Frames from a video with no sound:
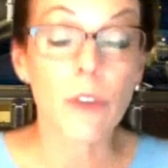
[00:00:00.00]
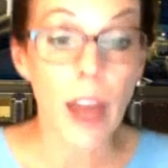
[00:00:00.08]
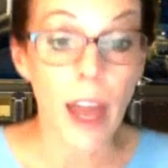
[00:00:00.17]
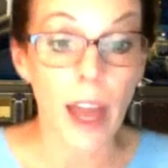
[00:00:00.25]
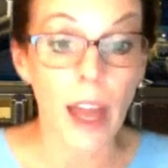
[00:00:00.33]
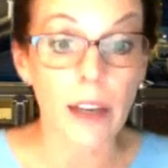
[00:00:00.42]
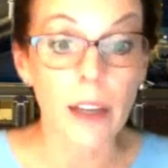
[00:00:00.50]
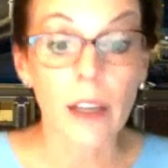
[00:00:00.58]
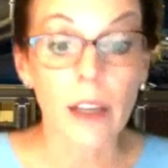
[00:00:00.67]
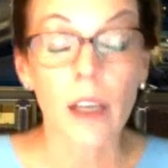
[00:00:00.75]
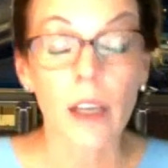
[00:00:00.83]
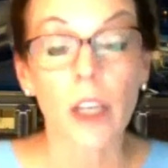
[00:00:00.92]
that,
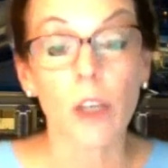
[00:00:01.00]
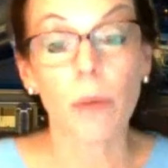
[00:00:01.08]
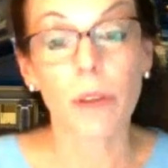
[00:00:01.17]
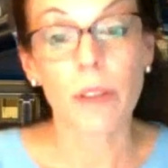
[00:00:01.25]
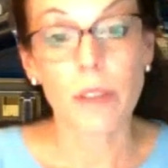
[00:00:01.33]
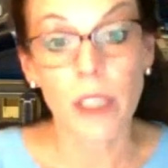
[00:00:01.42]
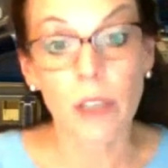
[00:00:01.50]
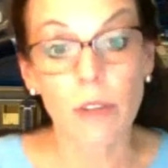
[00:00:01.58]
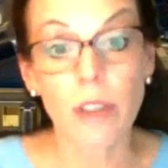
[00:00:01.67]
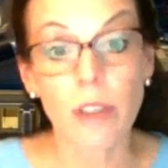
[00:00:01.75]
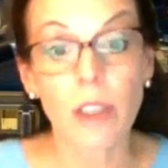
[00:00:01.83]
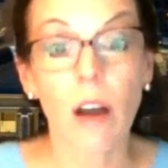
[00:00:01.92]
you put the
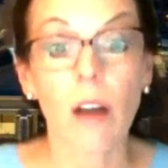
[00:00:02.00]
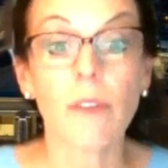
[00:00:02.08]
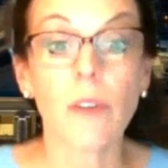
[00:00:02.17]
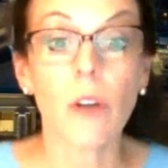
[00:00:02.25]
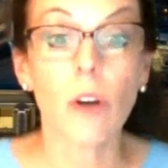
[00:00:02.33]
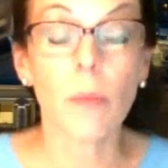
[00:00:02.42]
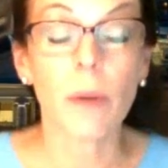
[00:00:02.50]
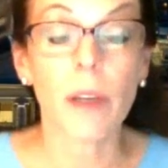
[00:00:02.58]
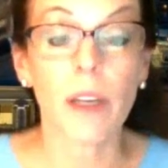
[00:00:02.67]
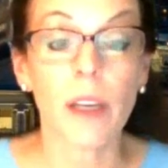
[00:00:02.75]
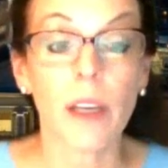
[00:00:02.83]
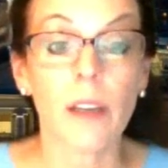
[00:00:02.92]
secrecy envelope
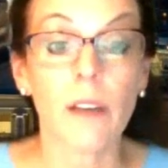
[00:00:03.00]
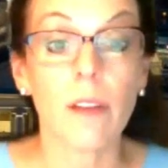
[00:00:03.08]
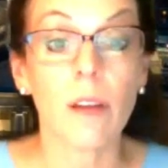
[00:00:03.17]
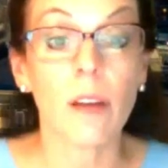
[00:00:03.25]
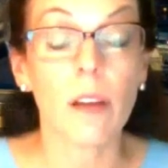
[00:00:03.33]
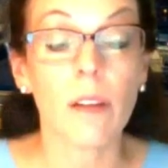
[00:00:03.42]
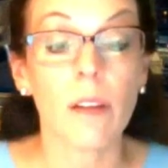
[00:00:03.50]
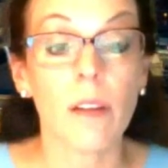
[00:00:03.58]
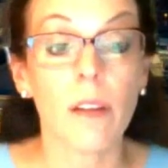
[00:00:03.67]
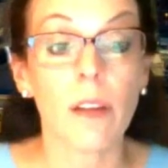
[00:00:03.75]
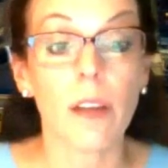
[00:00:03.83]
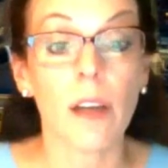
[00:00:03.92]
in
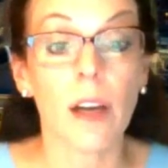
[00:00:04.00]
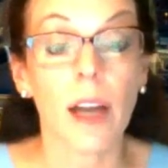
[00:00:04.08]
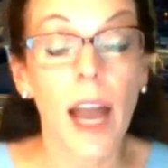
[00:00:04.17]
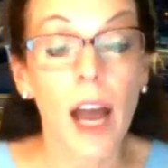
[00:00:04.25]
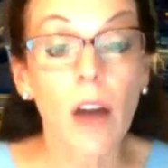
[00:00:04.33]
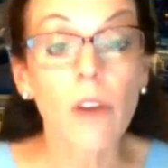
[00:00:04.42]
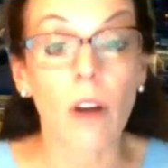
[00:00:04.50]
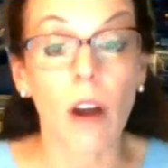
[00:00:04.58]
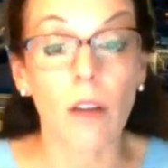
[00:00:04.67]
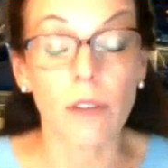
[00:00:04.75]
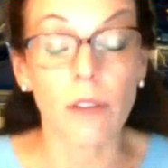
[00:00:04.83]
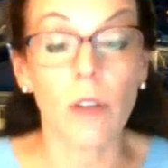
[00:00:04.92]
the outer
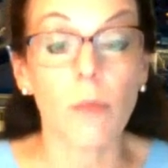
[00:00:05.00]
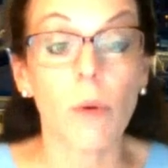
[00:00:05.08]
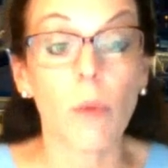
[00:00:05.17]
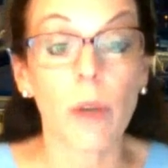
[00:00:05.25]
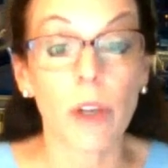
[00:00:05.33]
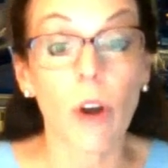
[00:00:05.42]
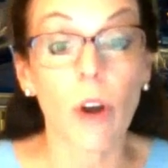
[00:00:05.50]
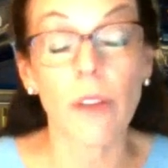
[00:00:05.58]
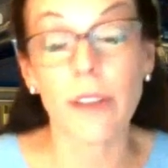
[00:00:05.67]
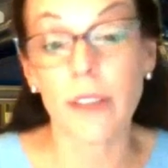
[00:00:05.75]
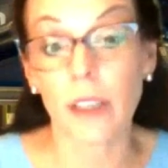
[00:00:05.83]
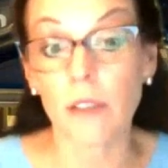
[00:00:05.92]
envelope, what we call
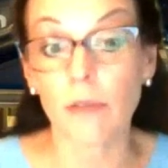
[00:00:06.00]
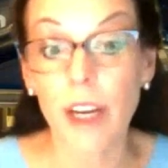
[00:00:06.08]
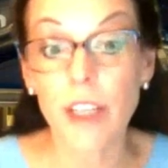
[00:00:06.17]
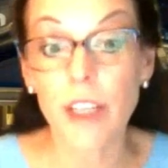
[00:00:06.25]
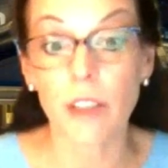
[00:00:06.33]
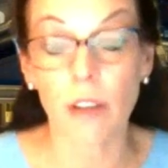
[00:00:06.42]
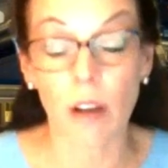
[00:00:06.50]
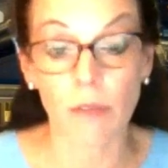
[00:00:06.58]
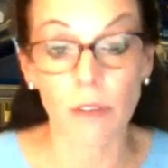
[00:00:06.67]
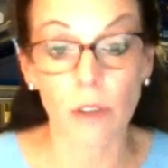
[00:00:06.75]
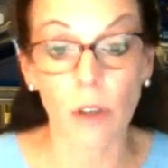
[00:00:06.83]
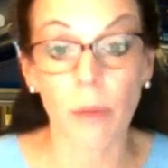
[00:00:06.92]
the declaration
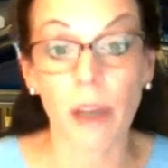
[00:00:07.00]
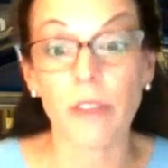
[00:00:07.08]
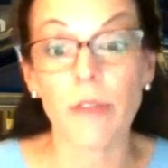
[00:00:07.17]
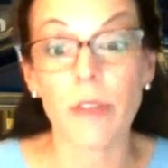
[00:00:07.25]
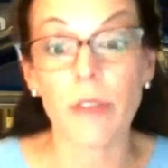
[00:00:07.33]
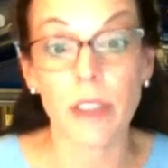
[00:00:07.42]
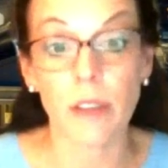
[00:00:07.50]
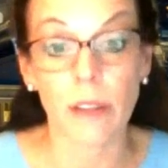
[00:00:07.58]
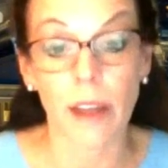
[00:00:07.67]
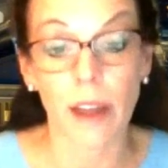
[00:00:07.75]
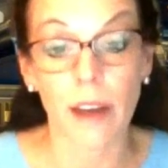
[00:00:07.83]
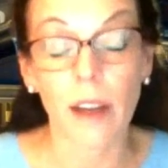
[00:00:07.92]
envelope, and you seal
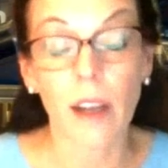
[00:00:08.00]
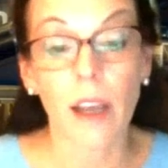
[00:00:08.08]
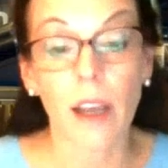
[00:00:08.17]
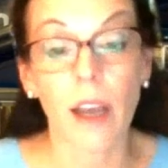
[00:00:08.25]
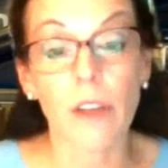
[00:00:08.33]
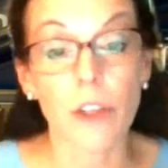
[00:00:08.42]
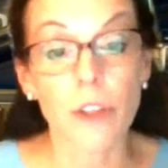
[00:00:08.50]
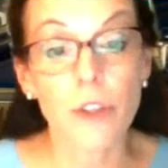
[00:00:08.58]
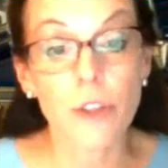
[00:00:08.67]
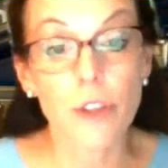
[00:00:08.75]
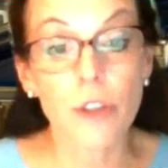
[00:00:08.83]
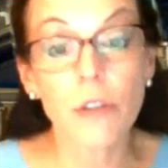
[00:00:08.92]
that. And there's
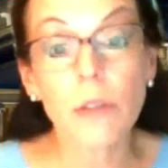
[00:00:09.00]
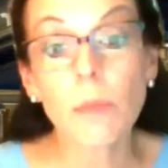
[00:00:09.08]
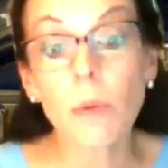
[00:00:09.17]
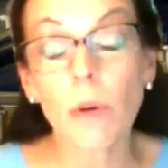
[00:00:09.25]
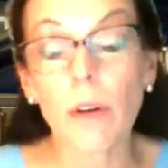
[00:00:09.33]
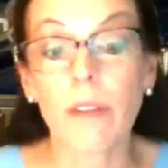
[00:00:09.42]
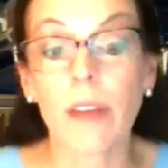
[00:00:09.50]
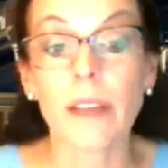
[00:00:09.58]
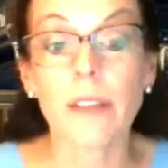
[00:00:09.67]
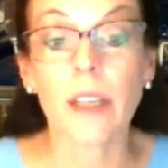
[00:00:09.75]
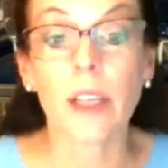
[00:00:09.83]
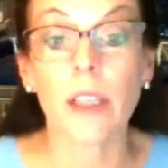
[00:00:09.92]
two important
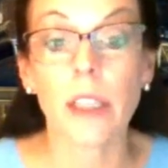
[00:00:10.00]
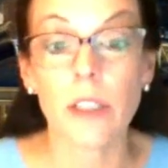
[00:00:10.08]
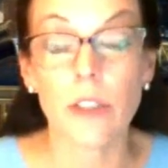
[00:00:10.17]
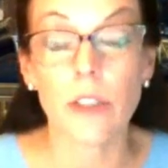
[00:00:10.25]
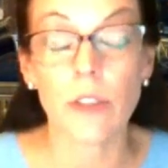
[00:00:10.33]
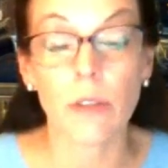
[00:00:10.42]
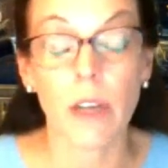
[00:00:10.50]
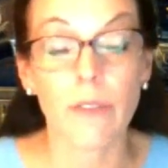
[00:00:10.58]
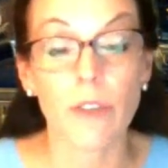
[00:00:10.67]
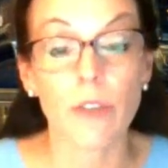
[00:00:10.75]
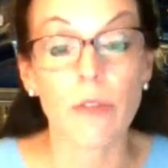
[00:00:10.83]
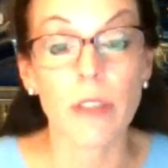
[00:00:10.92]
things that you need to do
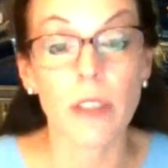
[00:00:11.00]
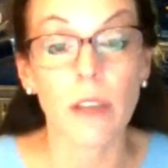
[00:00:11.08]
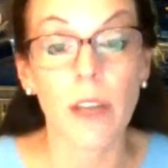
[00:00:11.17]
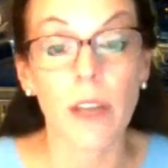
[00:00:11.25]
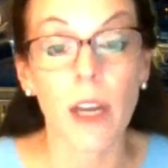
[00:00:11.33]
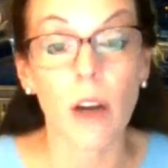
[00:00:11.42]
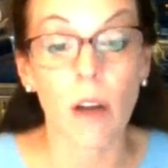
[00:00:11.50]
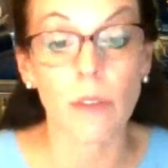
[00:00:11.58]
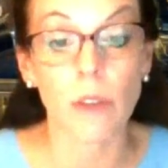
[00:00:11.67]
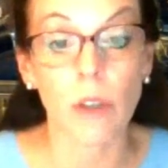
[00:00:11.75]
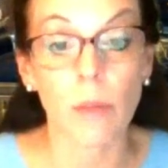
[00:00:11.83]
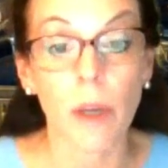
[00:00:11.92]
after you seal that
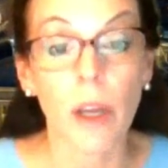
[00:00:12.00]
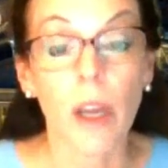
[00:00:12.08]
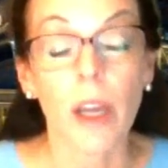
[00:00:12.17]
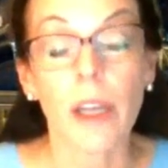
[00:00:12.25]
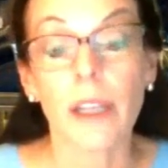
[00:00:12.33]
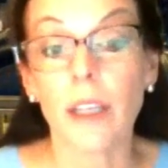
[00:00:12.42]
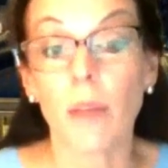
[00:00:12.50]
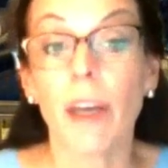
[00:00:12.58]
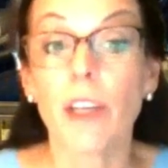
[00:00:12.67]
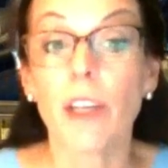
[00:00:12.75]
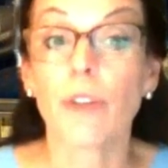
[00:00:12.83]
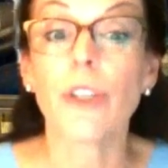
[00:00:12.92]
envelope. You need to
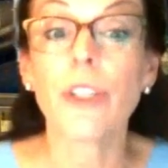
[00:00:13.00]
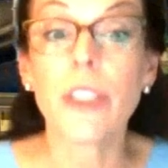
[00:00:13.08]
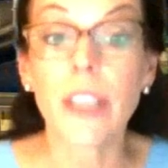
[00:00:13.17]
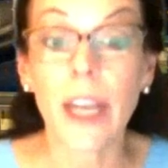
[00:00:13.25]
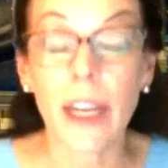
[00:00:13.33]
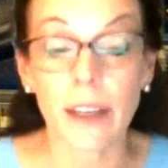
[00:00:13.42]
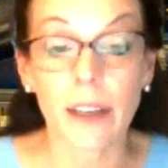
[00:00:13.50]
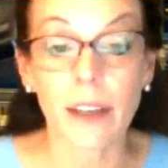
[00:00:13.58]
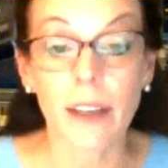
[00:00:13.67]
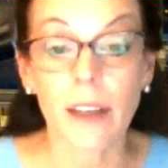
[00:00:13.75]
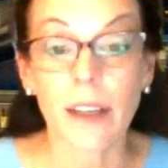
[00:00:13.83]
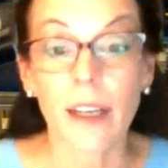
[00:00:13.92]
make sure you date it,
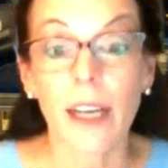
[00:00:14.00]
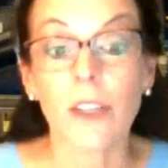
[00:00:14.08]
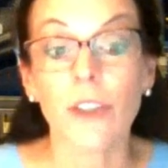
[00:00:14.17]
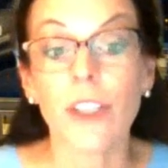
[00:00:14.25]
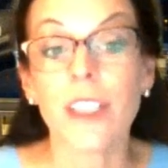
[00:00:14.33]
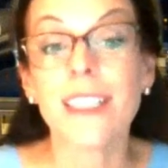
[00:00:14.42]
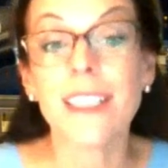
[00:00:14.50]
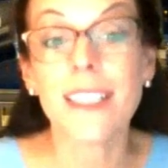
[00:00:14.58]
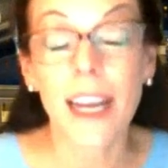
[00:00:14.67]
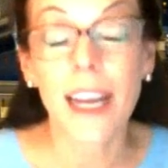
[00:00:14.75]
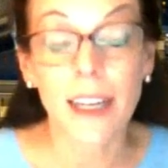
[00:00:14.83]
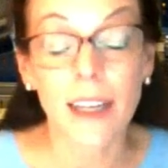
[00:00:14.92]
and you need to
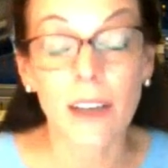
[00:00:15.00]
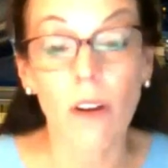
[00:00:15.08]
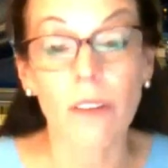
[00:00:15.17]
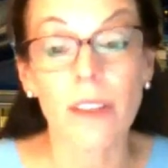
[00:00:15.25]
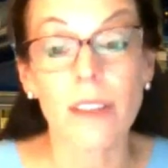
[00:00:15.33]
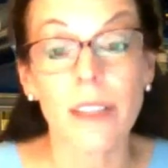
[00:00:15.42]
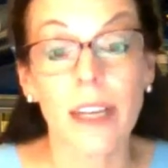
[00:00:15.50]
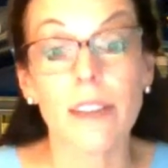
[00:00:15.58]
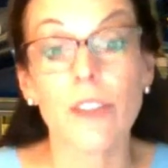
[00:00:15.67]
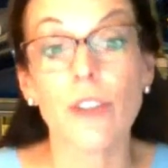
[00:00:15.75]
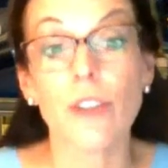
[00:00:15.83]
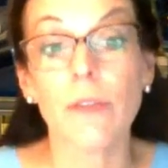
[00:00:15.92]
date it on the date
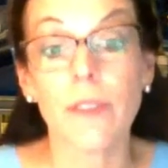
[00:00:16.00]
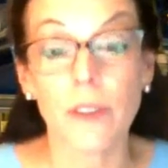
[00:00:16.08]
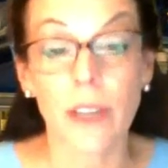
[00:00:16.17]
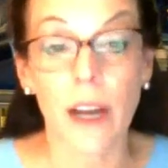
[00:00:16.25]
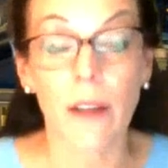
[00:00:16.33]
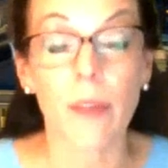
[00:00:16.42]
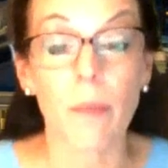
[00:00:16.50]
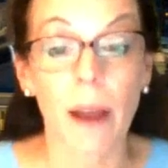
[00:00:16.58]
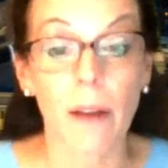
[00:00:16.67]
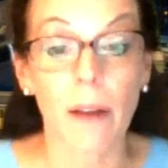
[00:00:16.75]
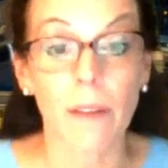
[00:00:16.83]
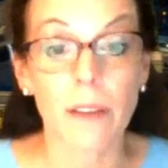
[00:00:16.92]
that you filled out the
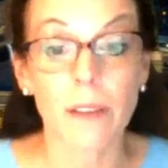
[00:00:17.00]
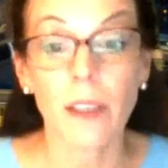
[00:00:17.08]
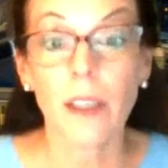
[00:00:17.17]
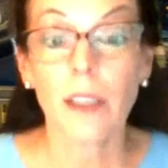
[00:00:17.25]
ballot.